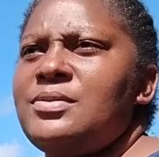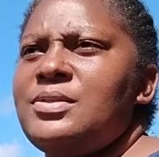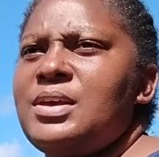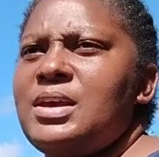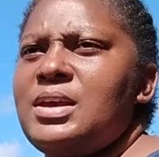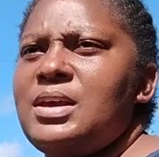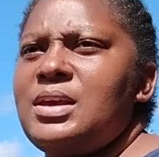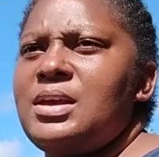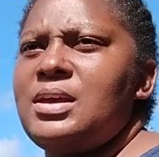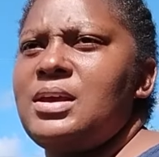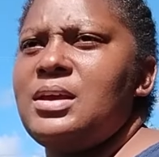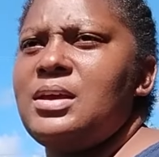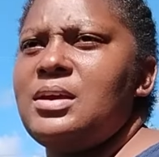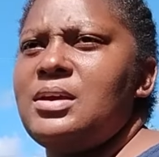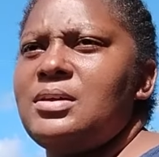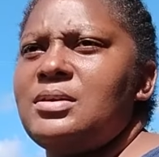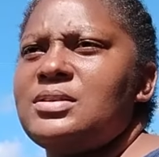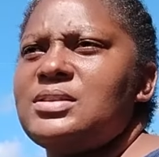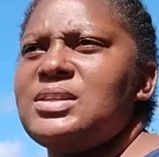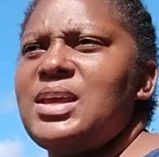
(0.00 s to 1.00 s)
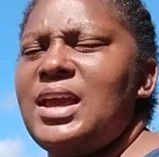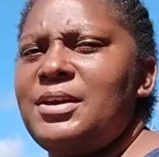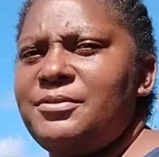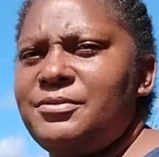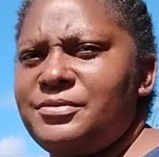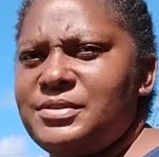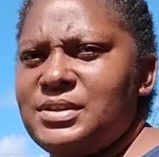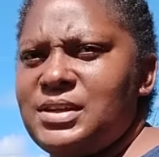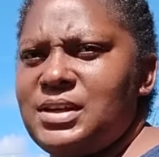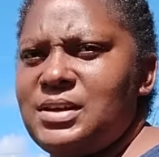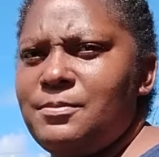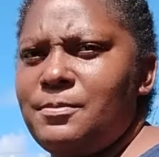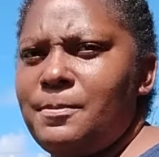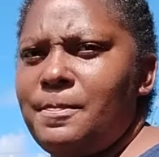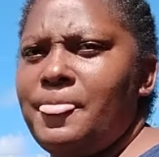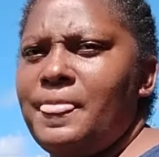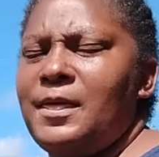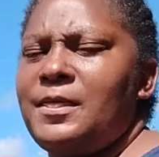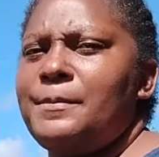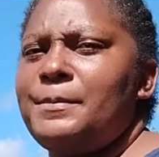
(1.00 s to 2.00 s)
the safety,
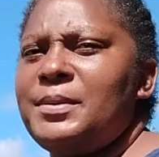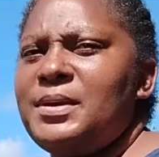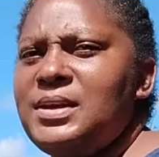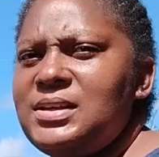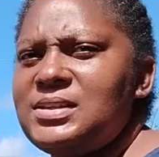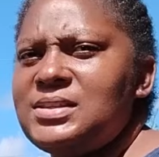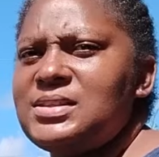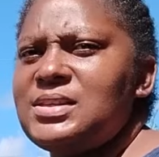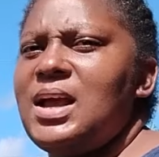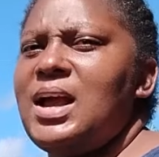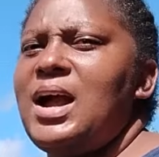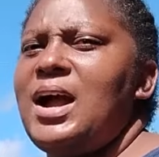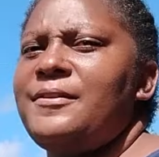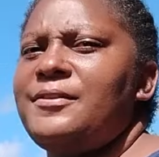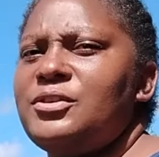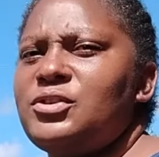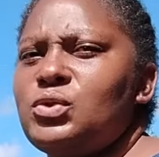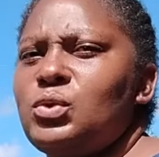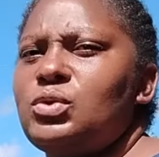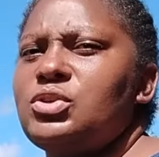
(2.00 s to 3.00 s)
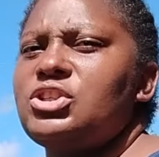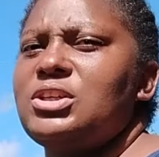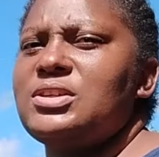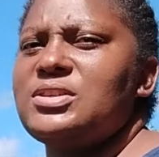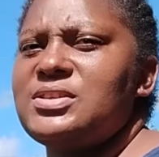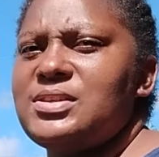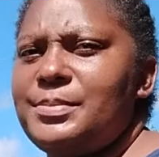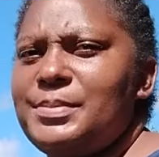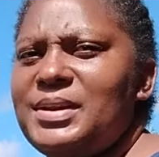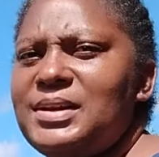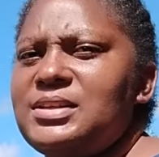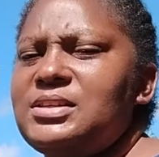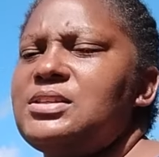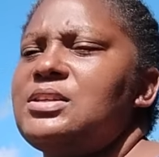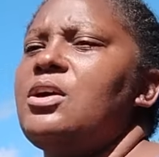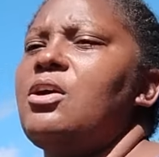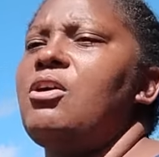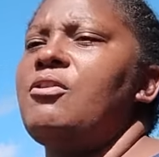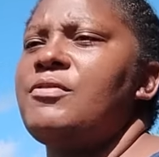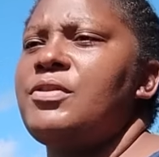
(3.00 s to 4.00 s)
the peace, and the social
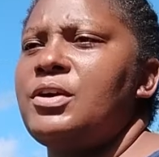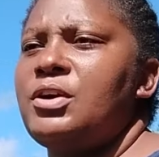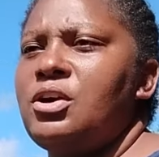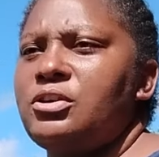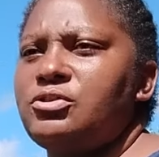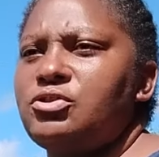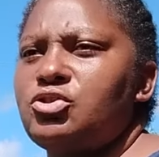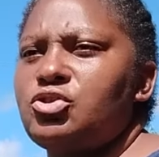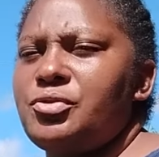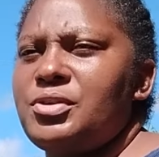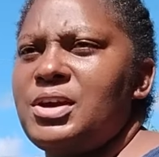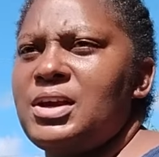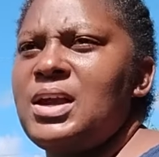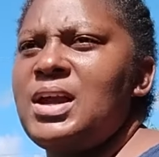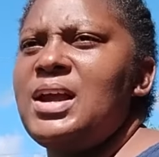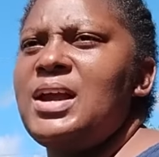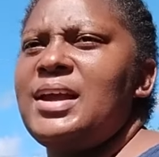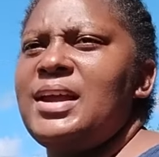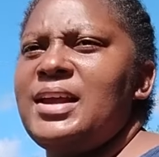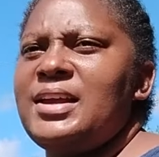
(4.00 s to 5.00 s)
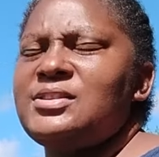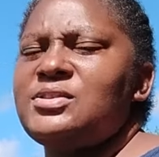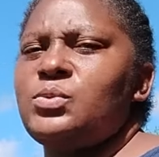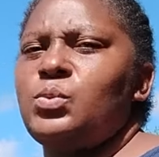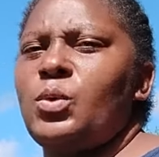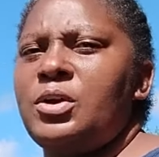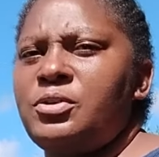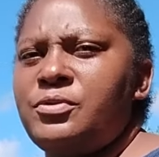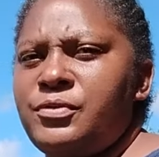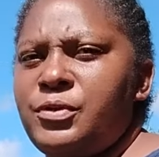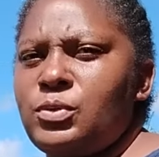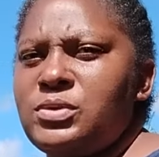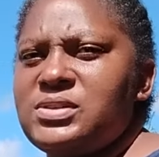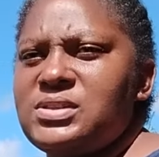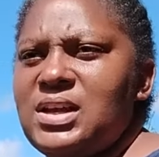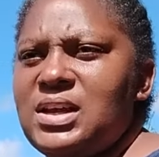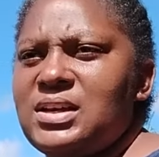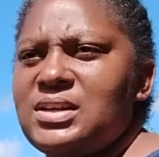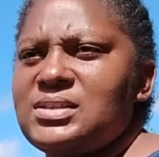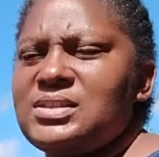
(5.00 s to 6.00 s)
stability of the country is one of
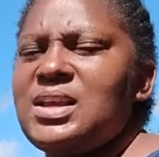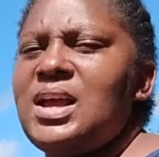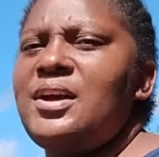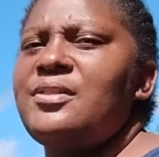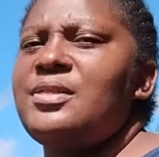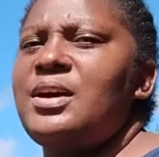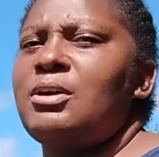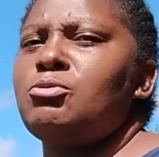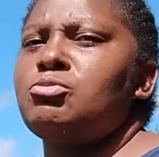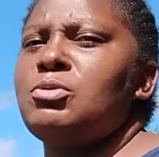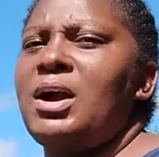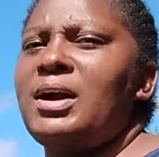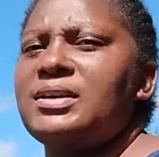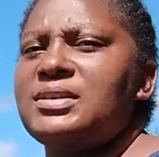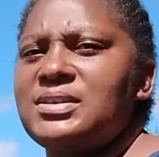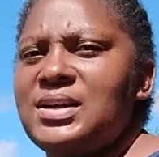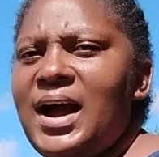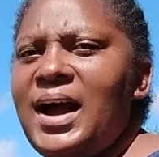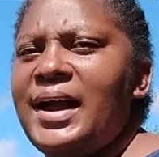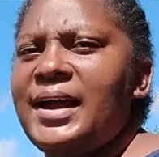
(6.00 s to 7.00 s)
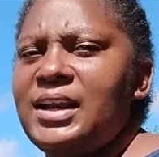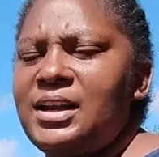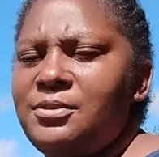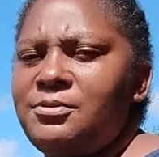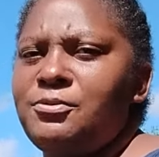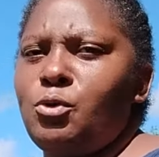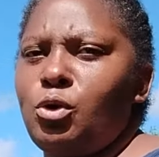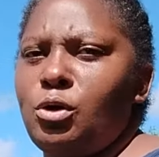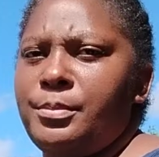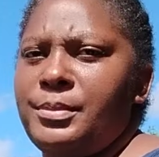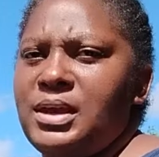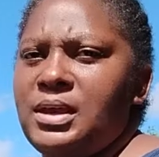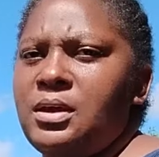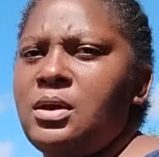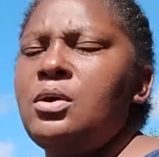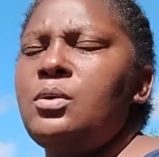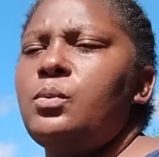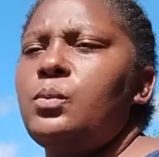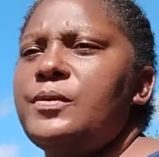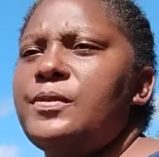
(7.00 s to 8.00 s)
those things that ranked highly for me
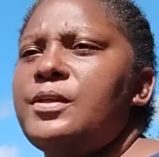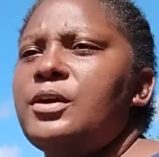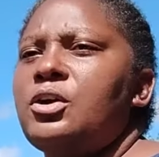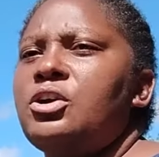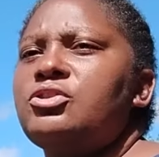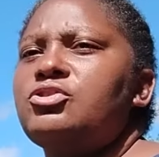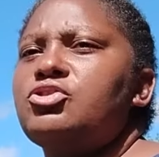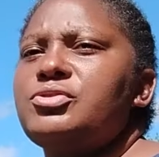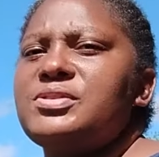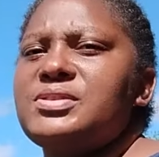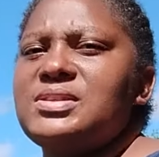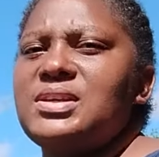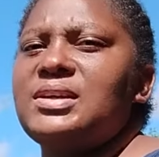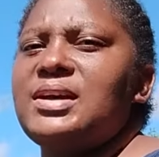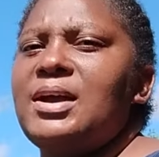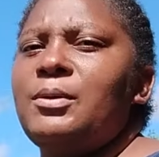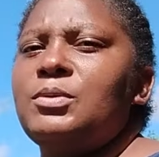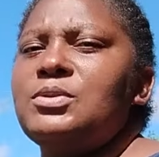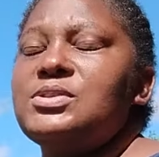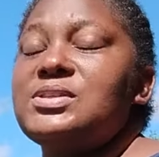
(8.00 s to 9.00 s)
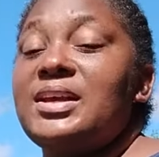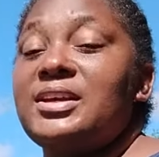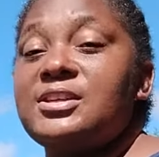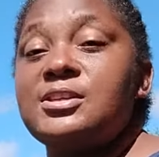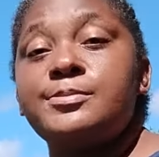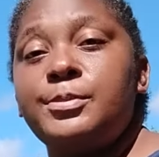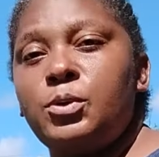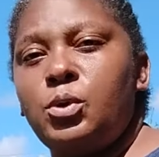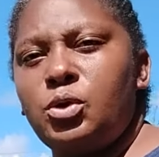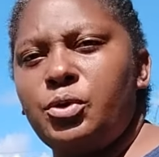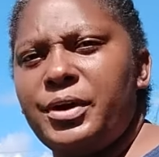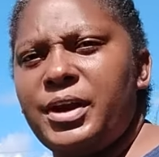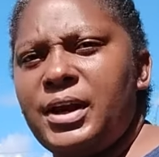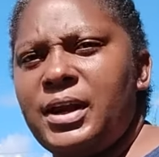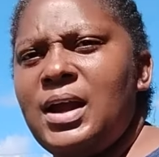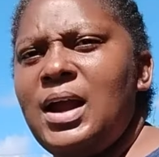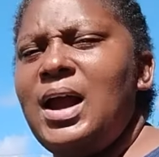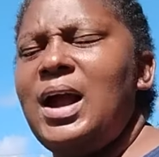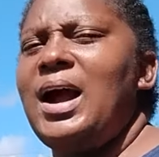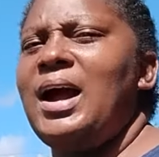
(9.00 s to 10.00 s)
with the countries that I was
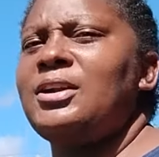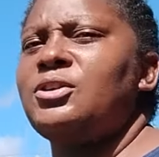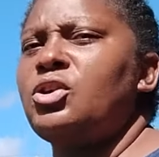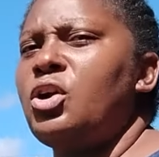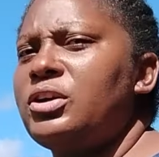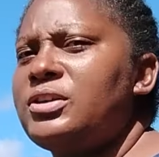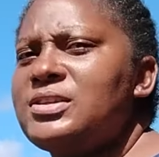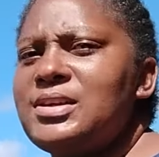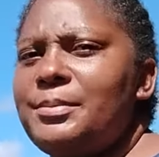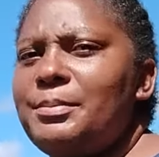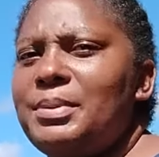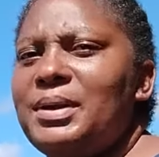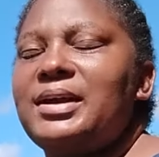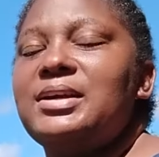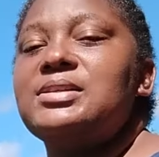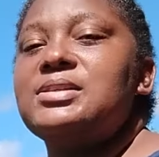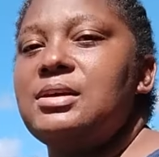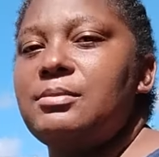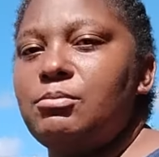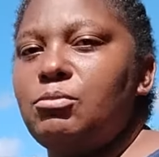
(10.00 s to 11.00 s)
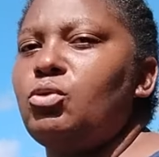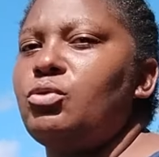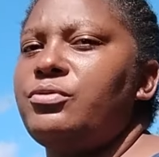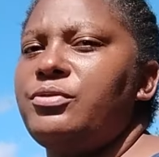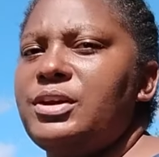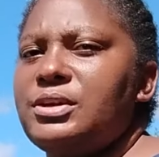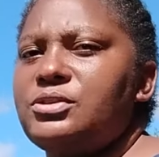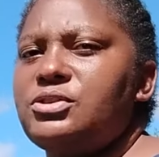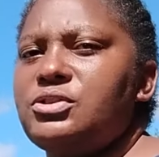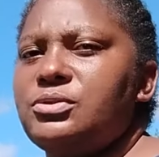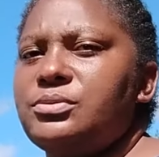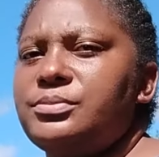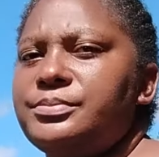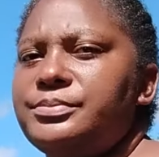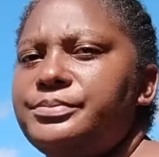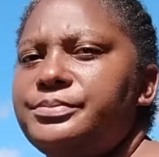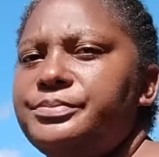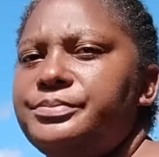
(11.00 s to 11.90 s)
exploring and contemplating moving to.